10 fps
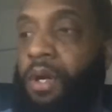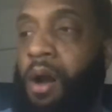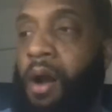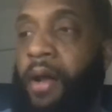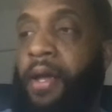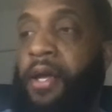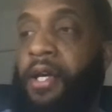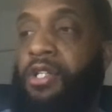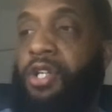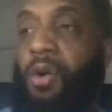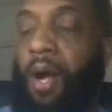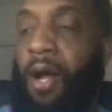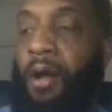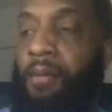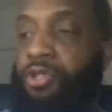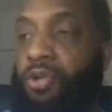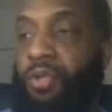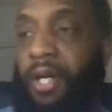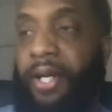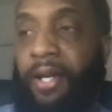All right. So
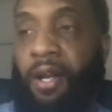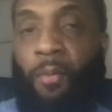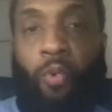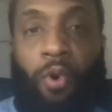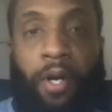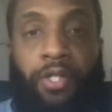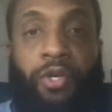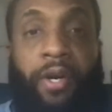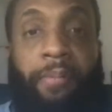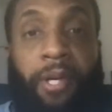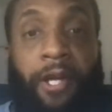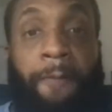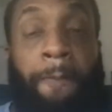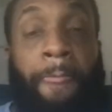again, number one is going to be